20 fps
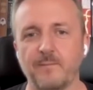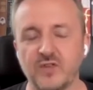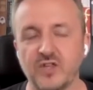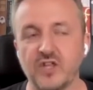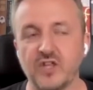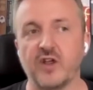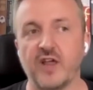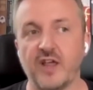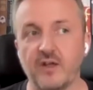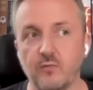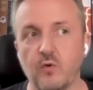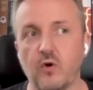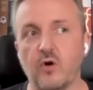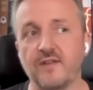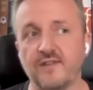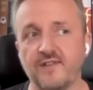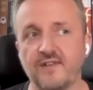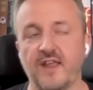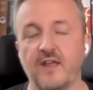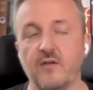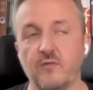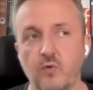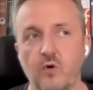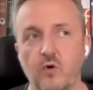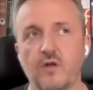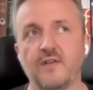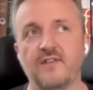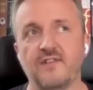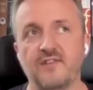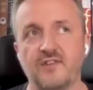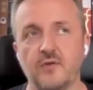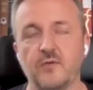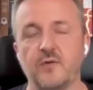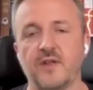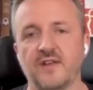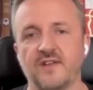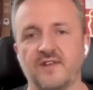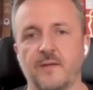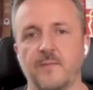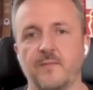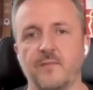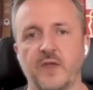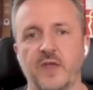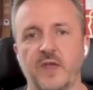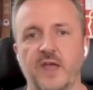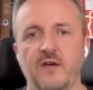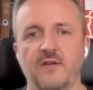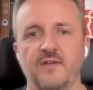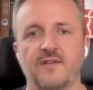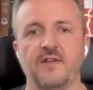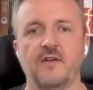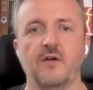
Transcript: It was doing something else.